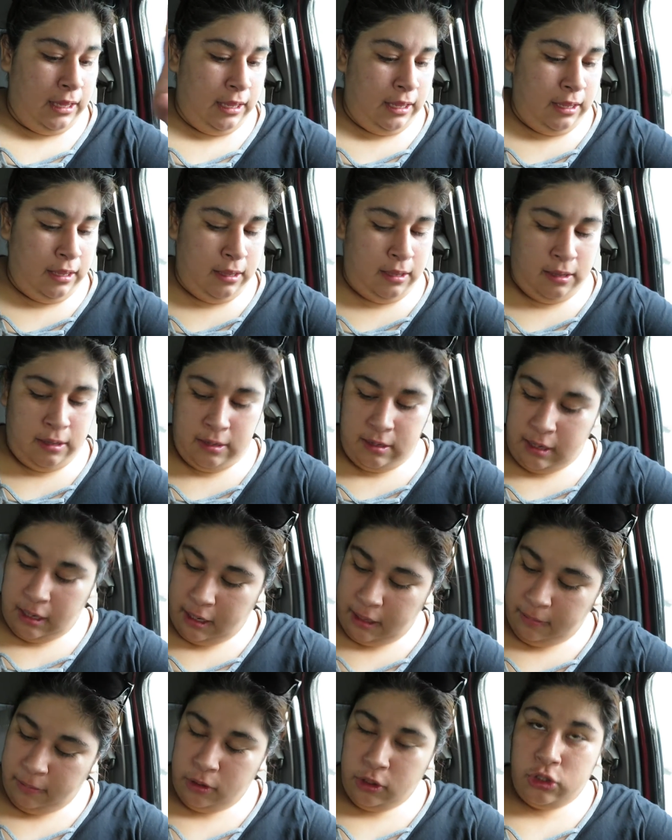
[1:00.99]
and
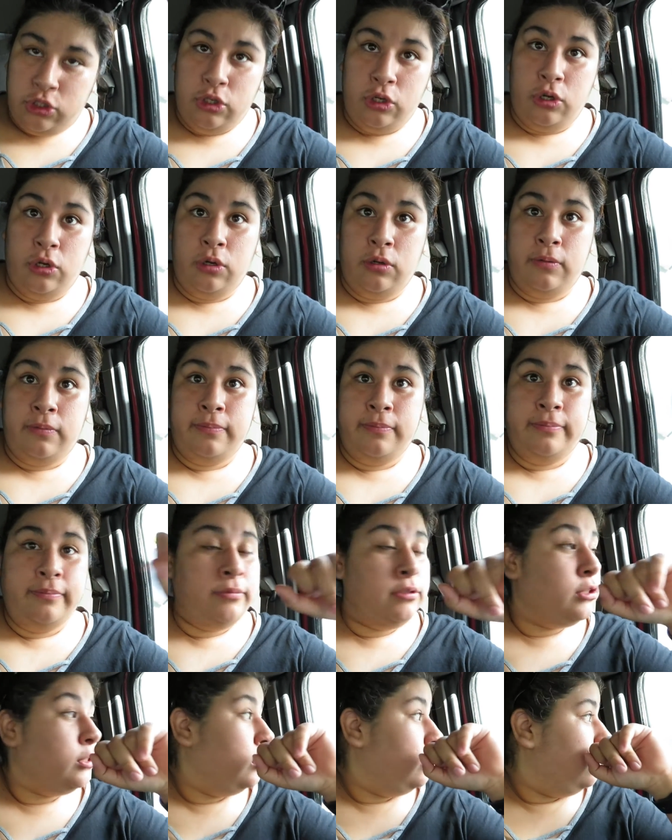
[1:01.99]
I am good to go.
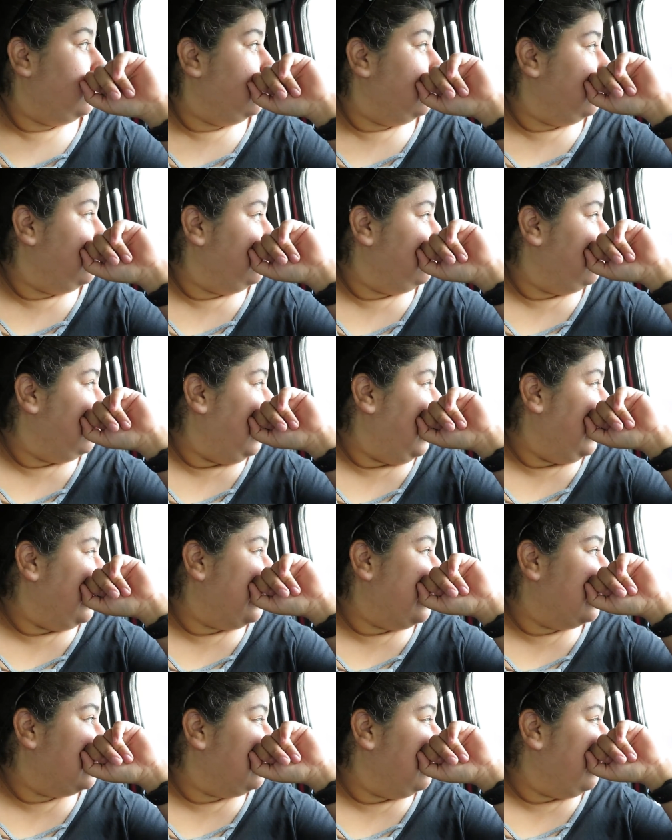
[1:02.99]
So I
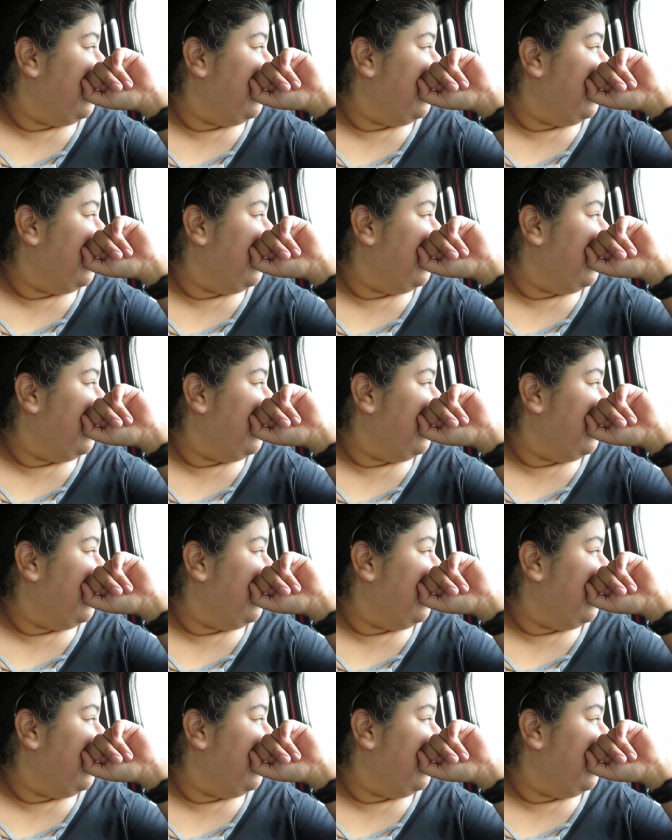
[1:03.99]
guess